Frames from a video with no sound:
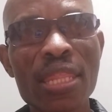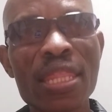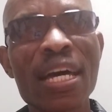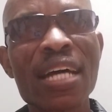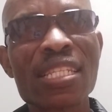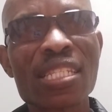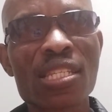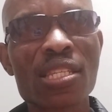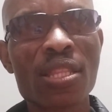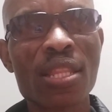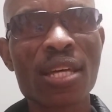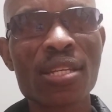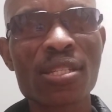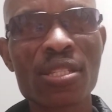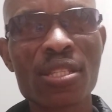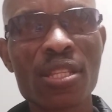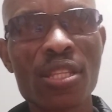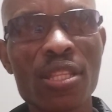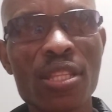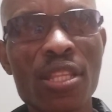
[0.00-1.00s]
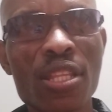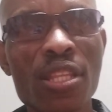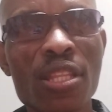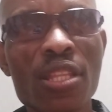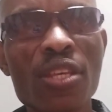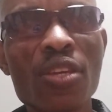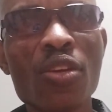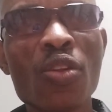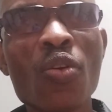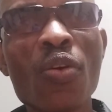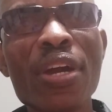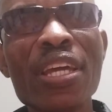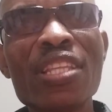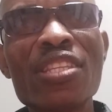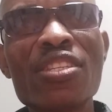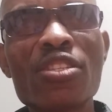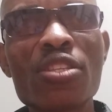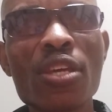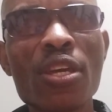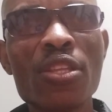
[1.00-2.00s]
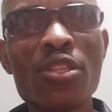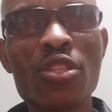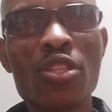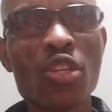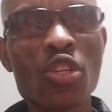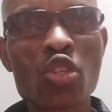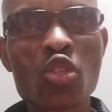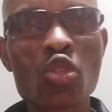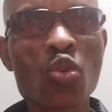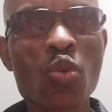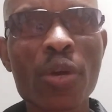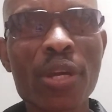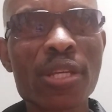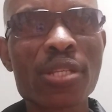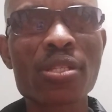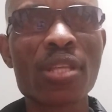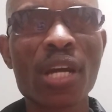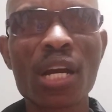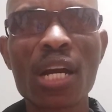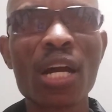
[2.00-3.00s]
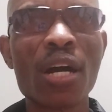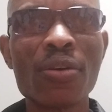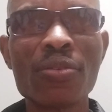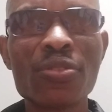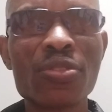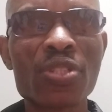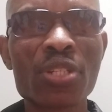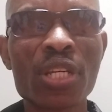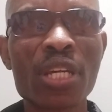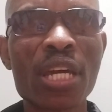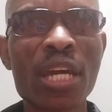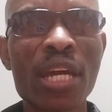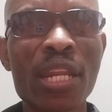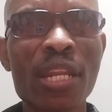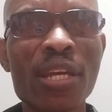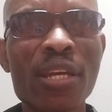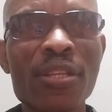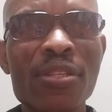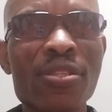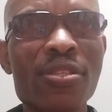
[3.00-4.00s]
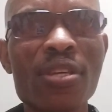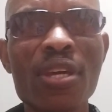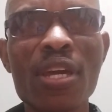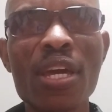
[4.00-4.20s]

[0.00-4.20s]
It destroys the country, and